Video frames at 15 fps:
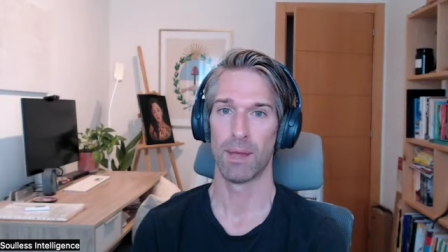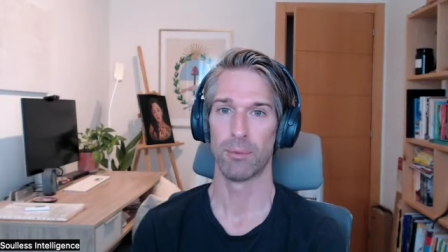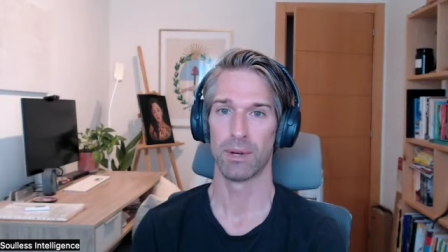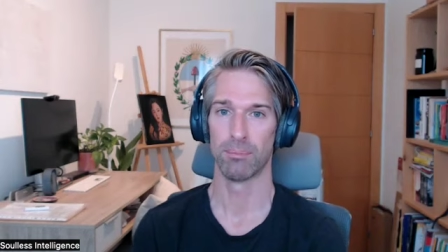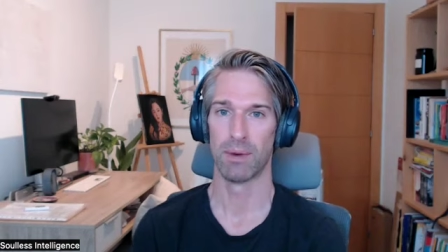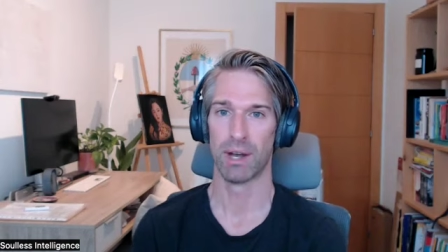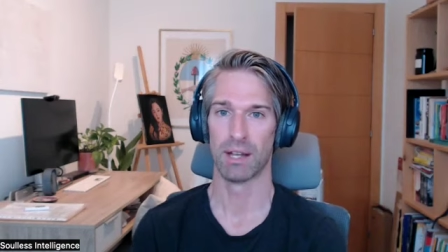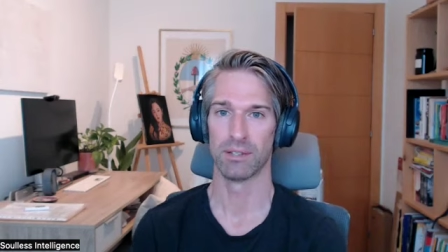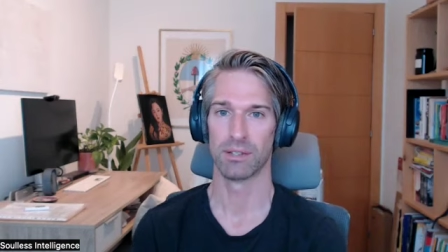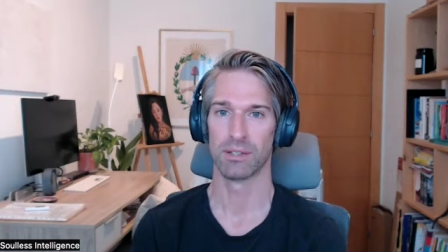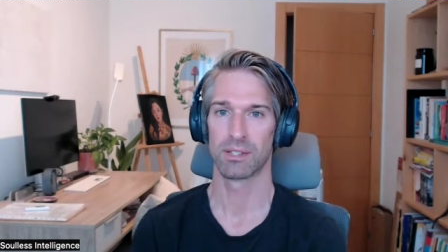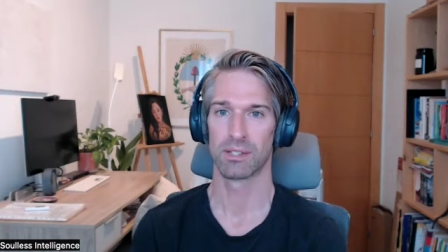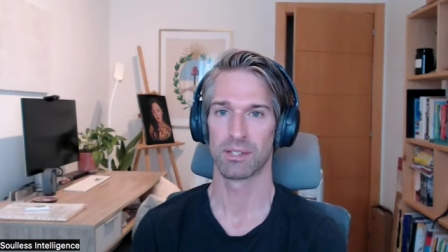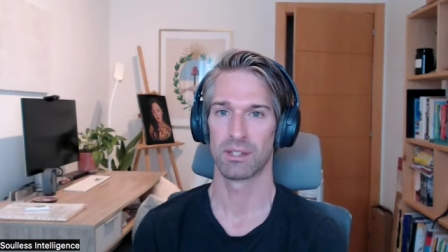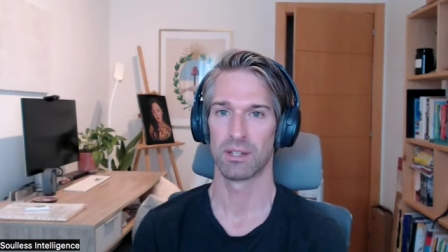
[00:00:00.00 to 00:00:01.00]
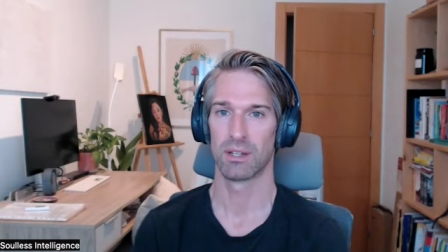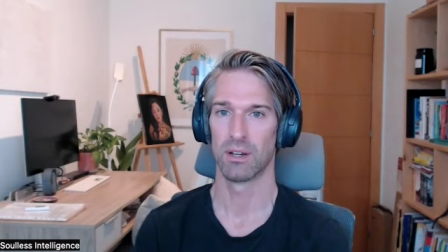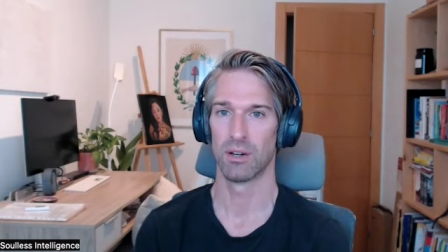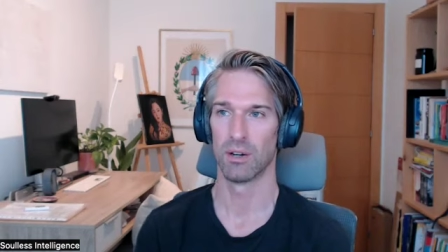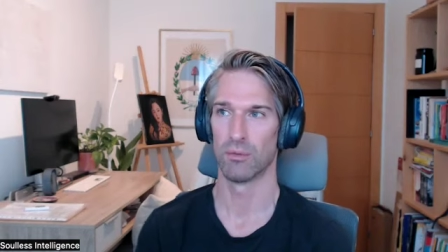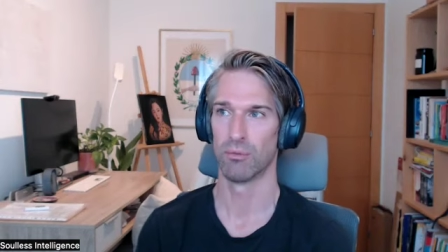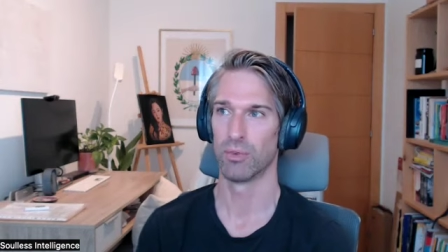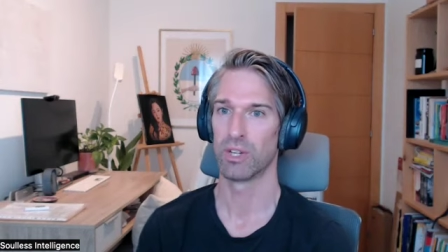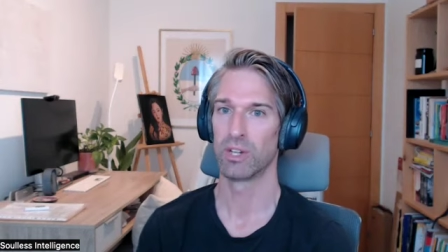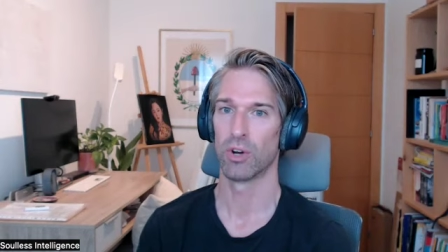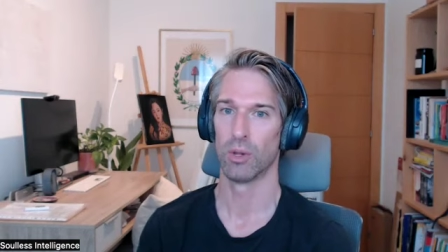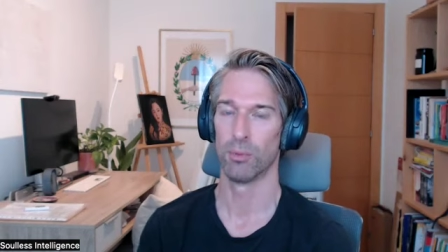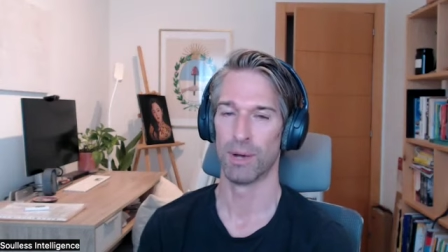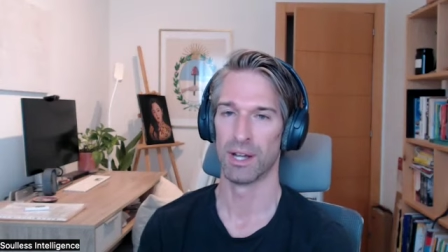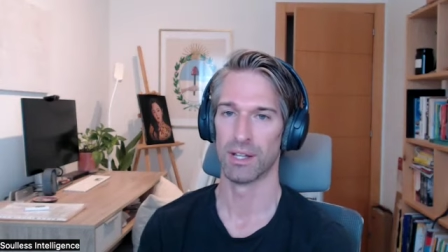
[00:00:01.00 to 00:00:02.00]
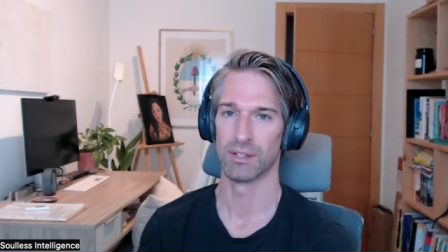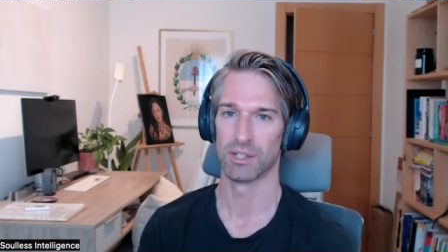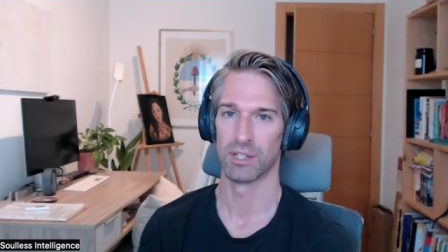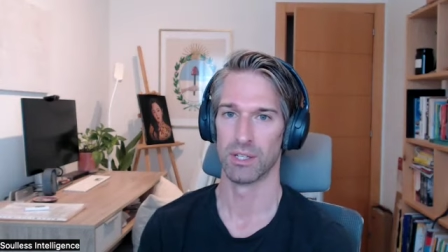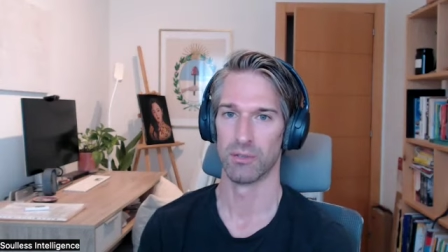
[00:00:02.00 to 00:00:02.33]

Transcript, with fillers: memory patterns or recall patterns,